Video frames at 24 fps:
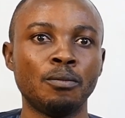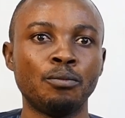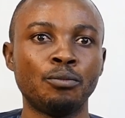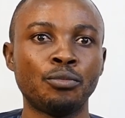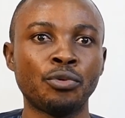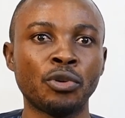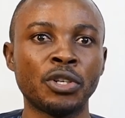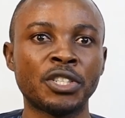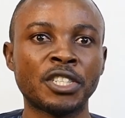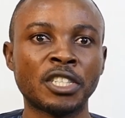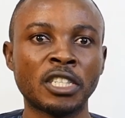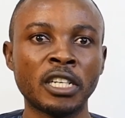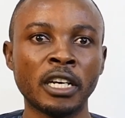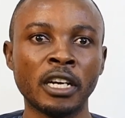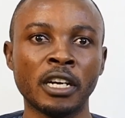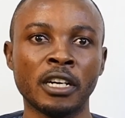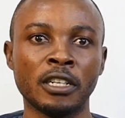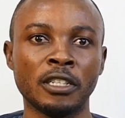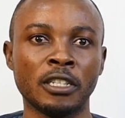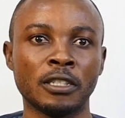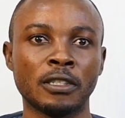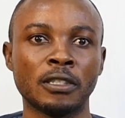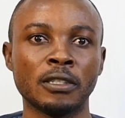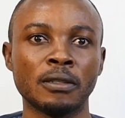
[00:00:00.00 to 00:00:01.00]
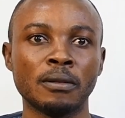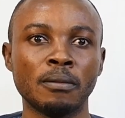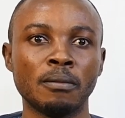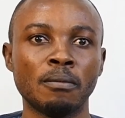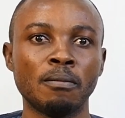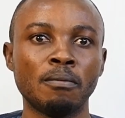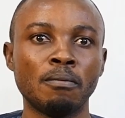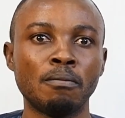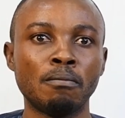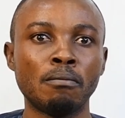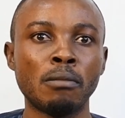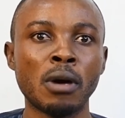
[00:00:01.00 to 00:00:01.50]
preceded
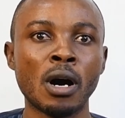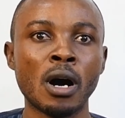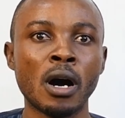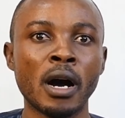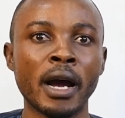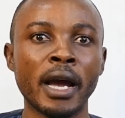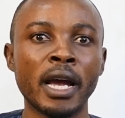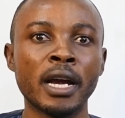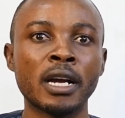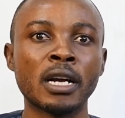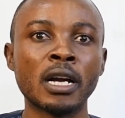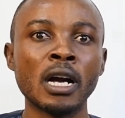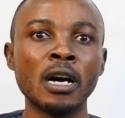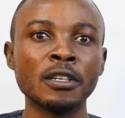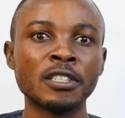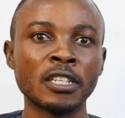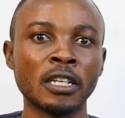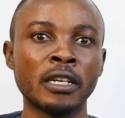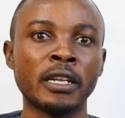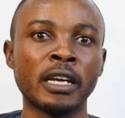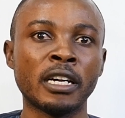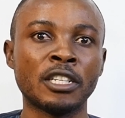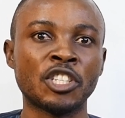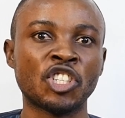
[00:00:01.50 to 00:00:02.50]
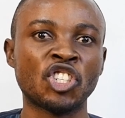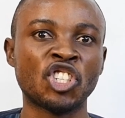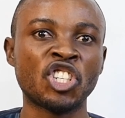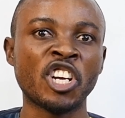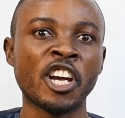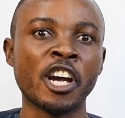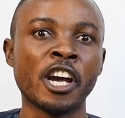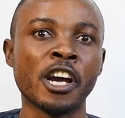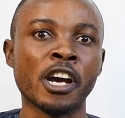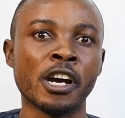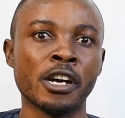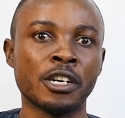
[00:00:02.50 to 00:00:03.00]
by a consonant
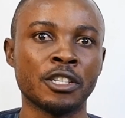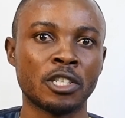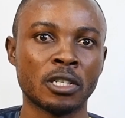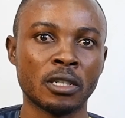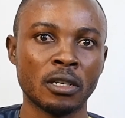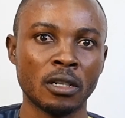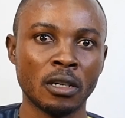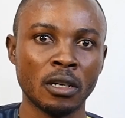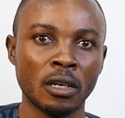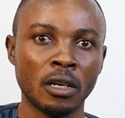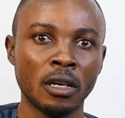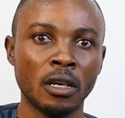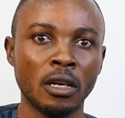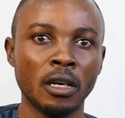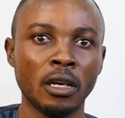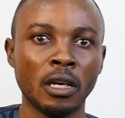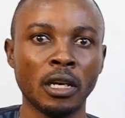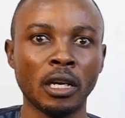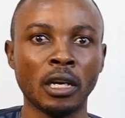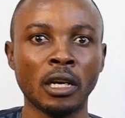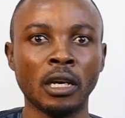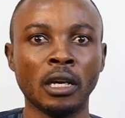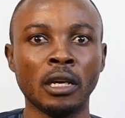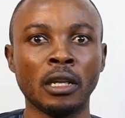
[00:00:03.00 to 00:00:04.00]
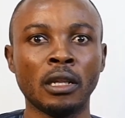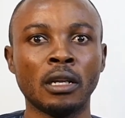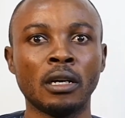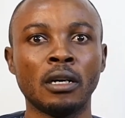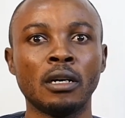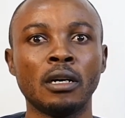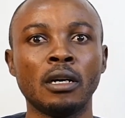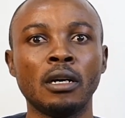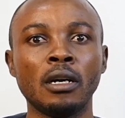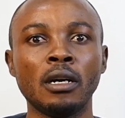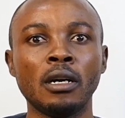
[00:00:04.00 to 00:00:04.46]
change in